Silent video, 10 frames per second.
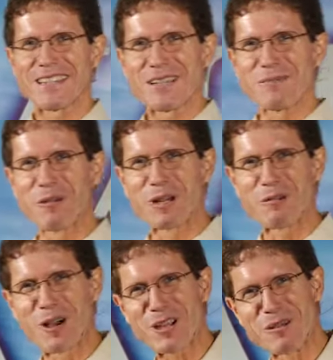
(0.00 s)
But we
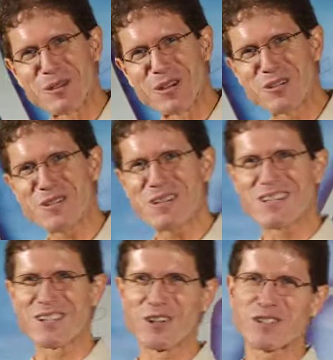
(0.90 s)
welcome you,
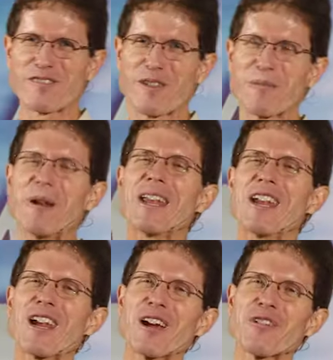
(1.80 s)
those of you that have been
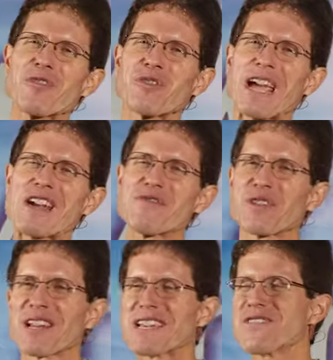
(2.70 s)
here
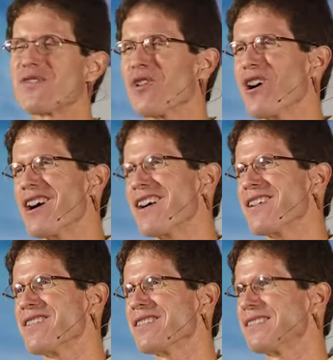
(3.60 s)
faithfully for